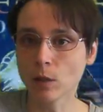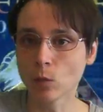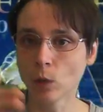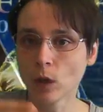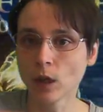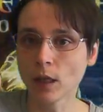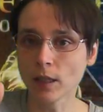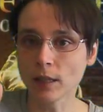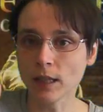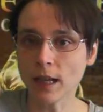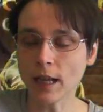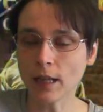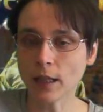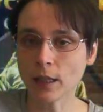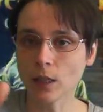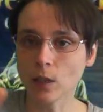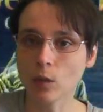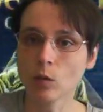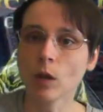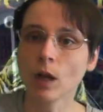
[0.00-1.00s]
that will
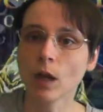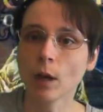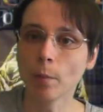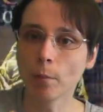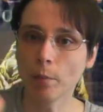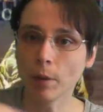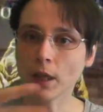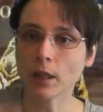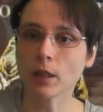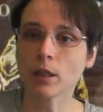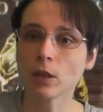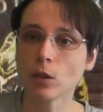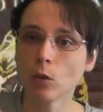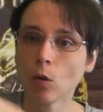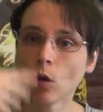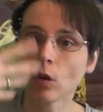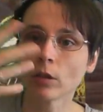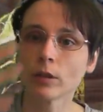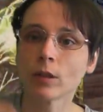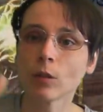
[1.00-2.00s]
attack you, but
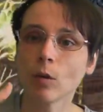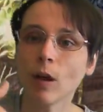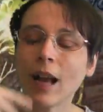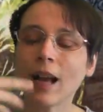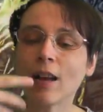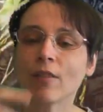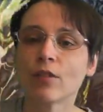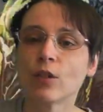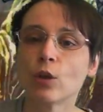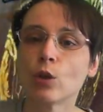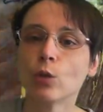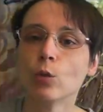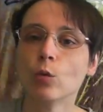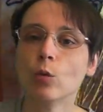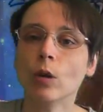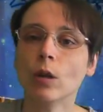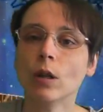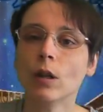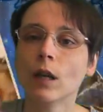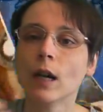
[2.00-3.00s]
you also have
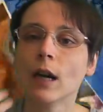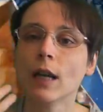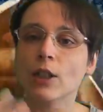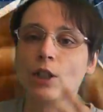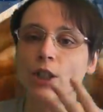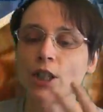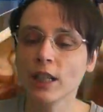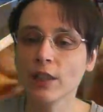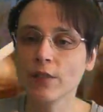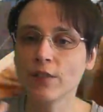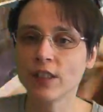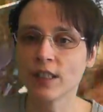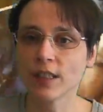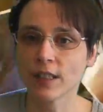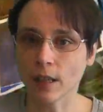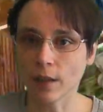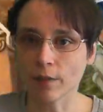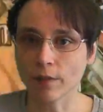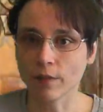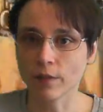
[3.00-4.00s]
to achieve
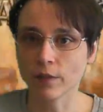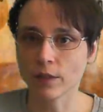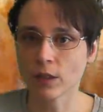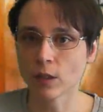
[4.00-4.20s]
stuff.